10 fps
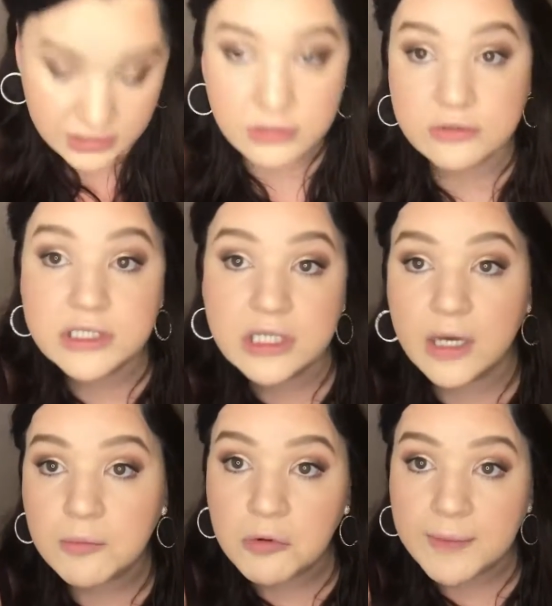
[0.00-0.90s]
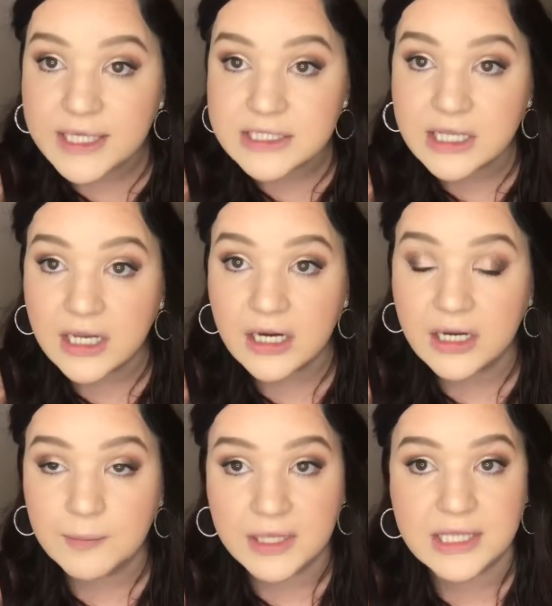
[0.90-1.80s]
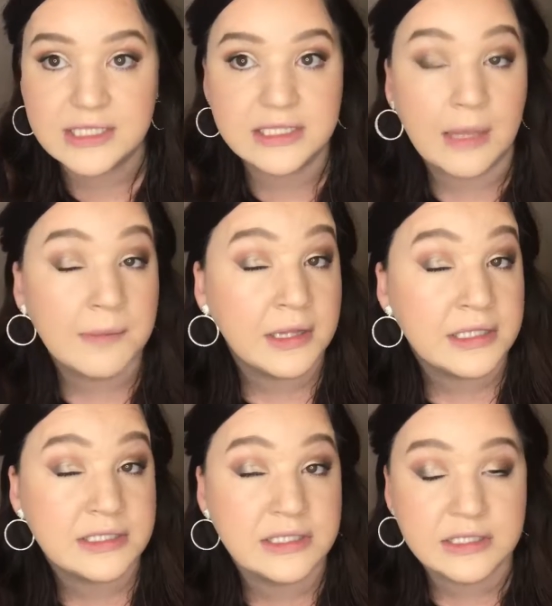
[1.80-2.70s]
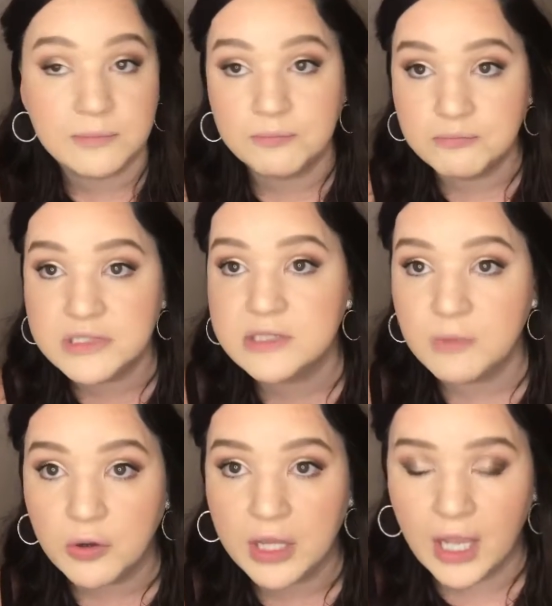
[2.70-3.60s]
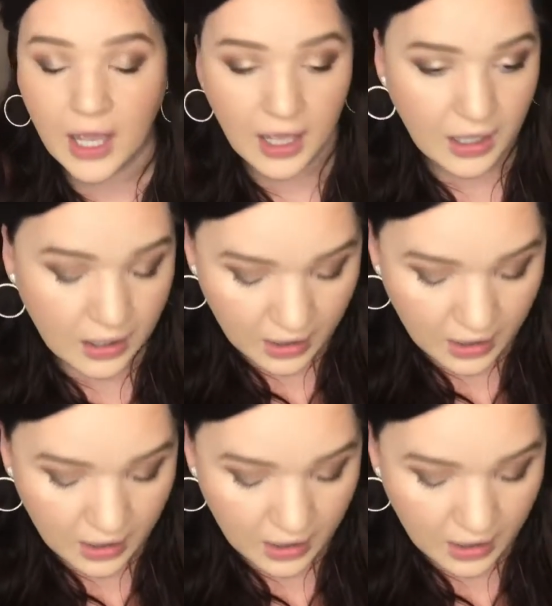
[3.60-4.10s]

to double mascara because, I mean, this is a smoky eye.